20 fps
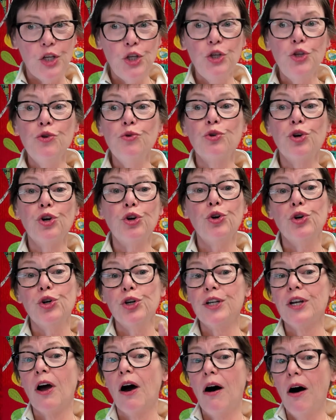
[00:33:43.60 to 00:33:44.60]
you
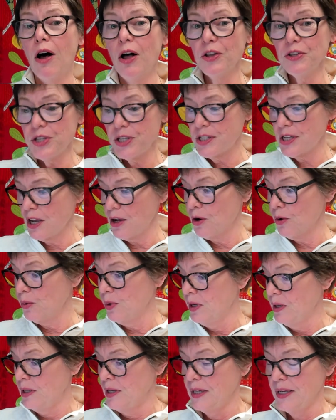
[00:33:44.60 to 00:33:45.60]
could also
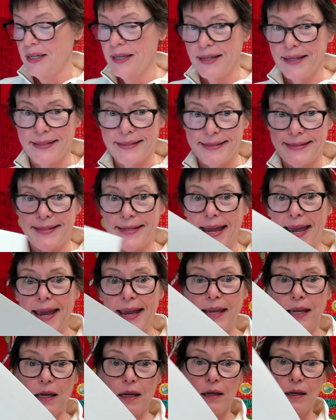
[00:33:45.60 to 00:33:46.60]

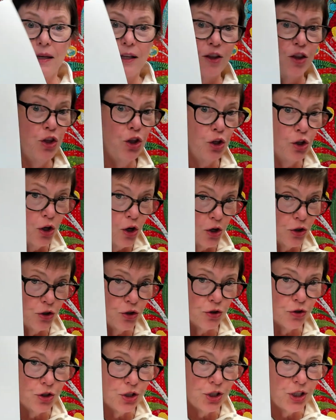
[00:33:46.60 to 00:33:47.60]
take the
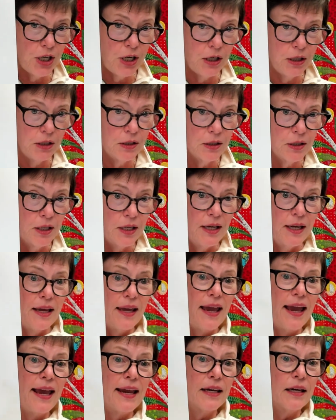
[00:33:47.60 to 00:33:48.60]
larger sheet
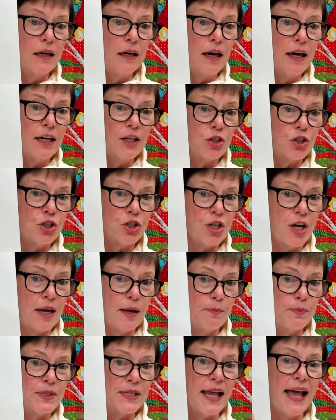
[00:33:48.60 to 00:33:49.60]
and cut
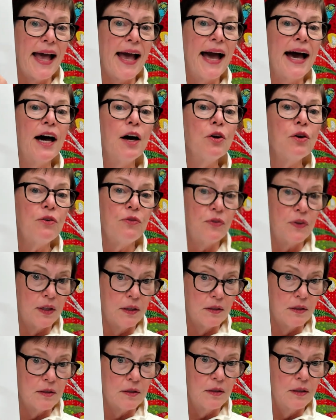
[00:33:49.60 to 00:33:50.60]
shapes out of
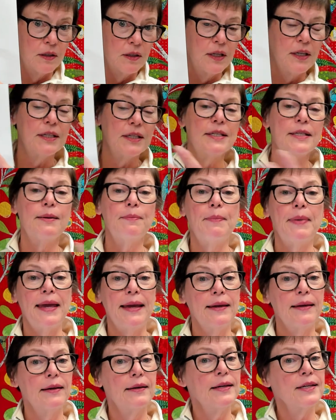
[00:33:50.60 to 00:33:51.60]
it to
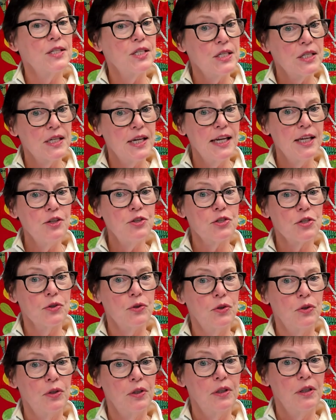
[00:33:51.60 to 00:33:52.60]
make a
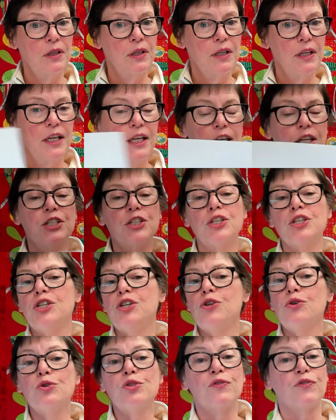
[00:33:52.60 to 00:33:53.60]
stencil to
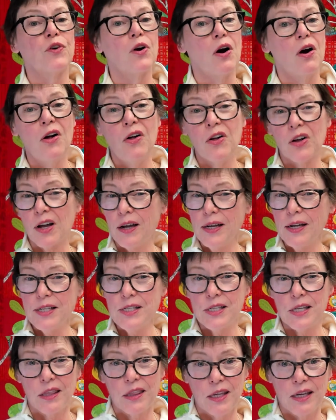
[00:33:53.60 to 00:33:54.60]
use for all
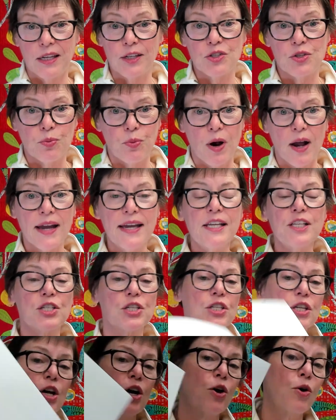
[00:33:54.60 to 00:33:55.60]
kinds of things, right?
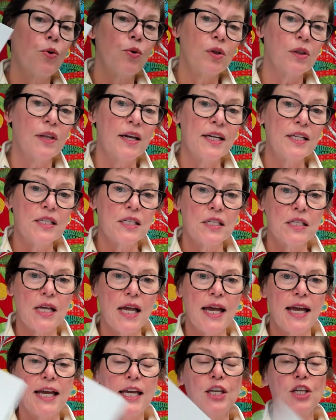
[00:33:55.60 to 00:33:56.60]
So let's
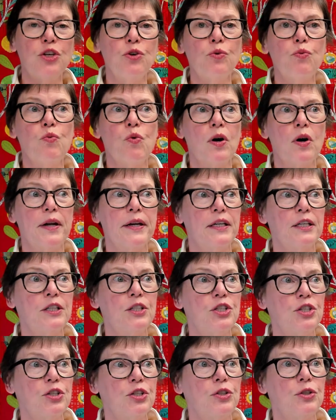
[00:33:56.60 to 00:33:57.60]
say you
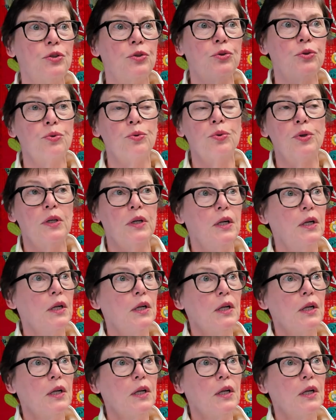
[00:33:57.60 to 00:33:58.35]
wanted to